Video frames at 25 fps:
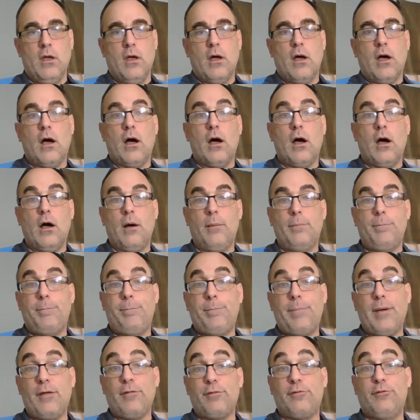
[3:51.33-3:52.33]
Uh,
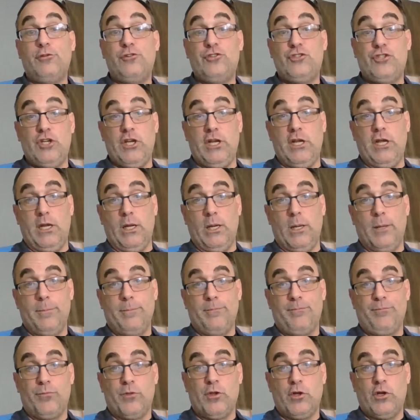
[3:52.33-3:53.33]
Beth G,
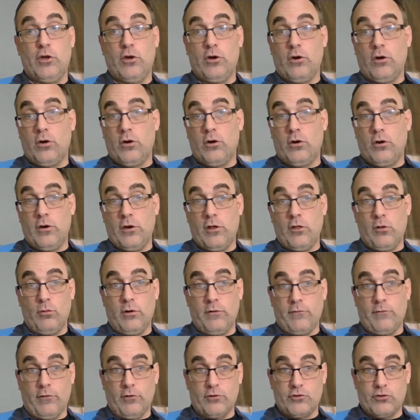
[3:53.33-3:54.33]
you're another one
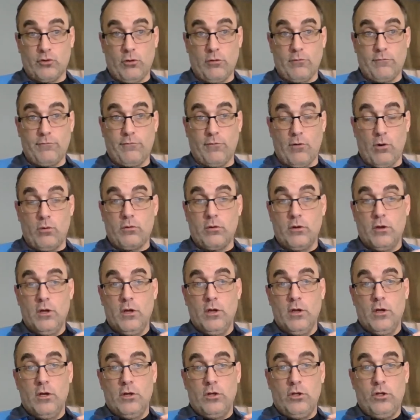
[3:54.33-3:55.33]
of our stroke folk.
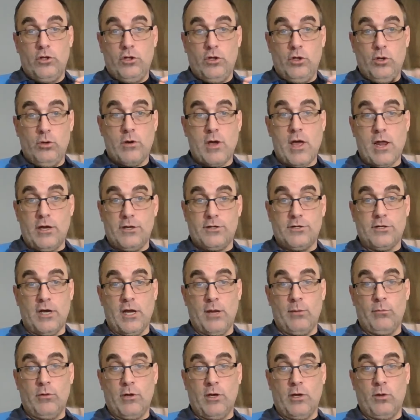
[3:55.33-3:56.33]
You had a
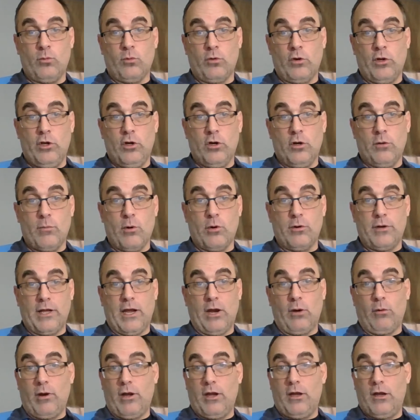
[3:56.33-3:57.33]
timeline where you're about to
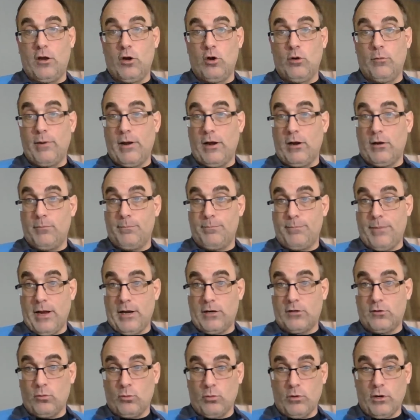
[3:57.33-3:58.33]
get ready to go back
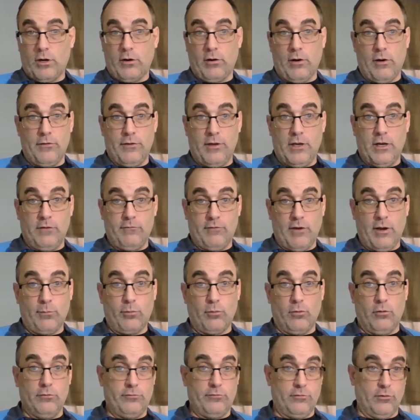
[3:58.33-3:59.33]
back to work around the end of
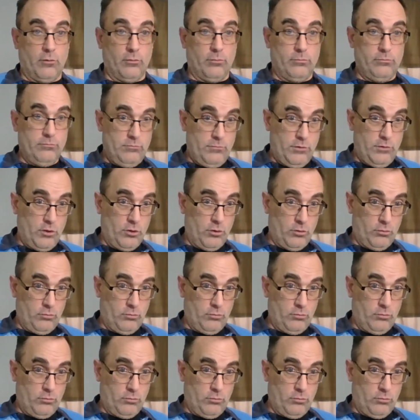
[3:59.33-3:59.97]
April, so you're